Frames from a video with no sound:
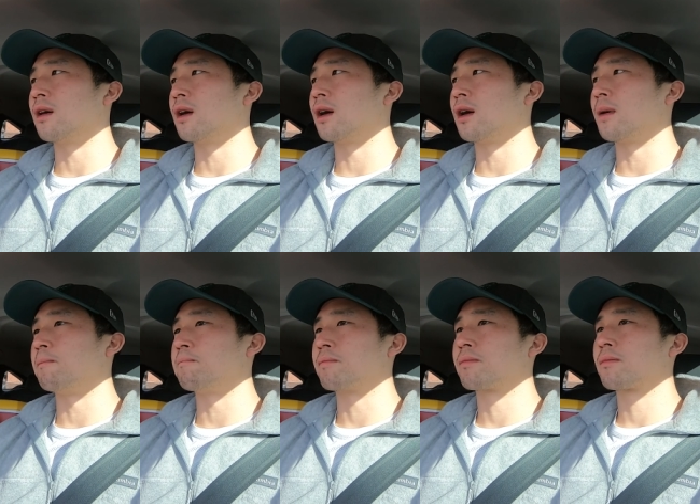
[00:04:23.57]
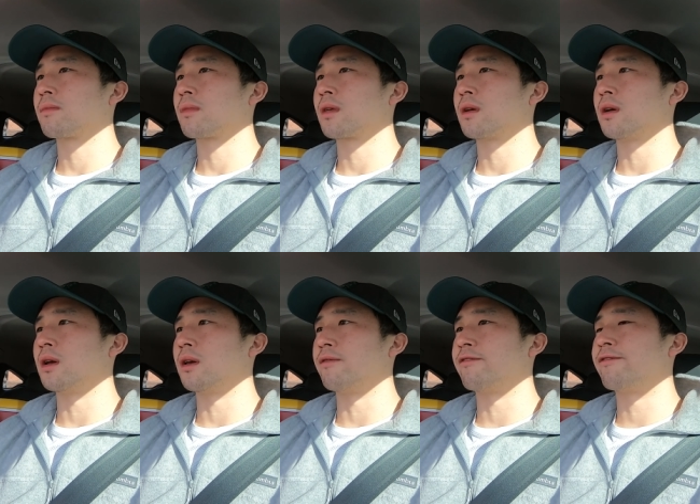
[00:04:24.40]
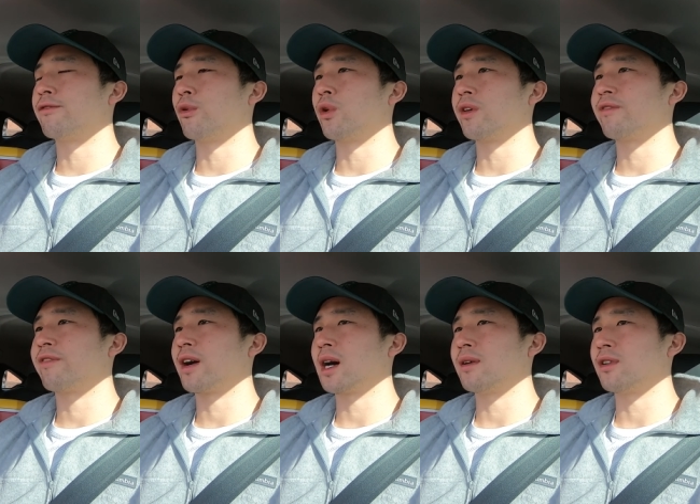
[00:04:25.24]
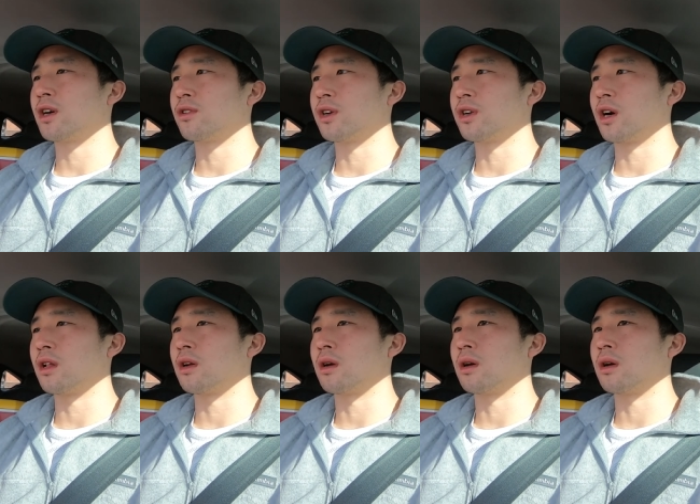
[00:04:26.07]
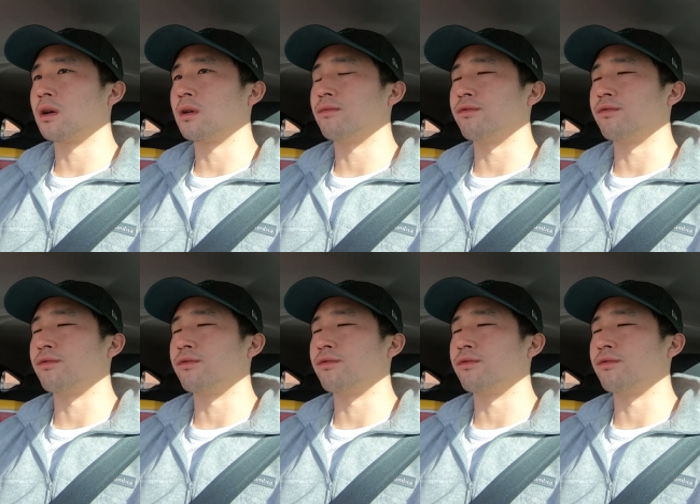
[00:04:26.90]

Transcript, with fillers: $4,500